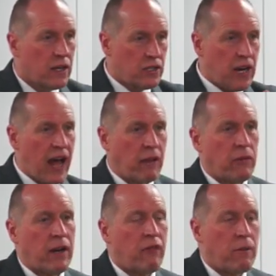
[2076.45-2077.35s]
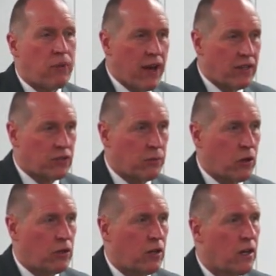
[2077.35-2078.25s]
Jack, whenever he prayed this
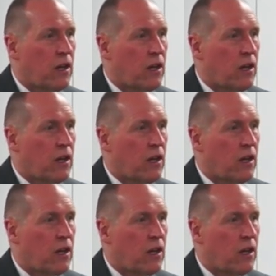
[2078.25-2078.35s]
morning,